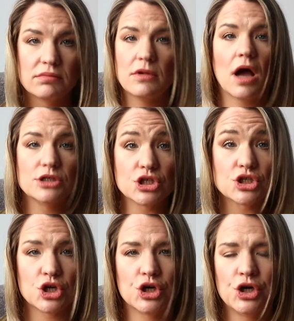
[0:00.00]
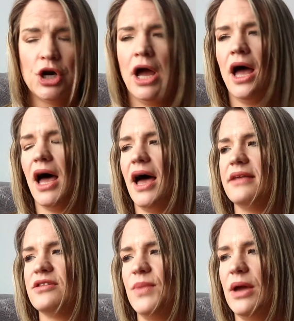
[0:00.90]
Not just her,
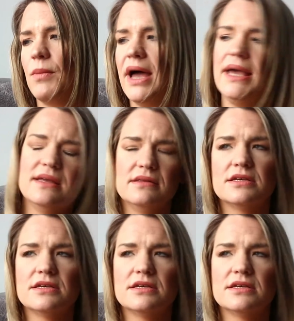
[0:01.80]
to make my